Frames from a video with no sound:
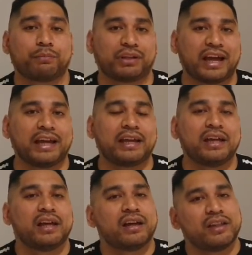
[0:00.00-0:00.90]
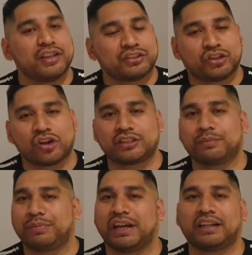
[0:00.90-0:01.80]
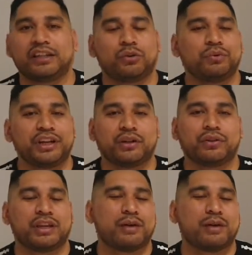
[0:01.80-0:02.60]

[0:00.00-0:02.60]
play, there's got to be a little niggle there.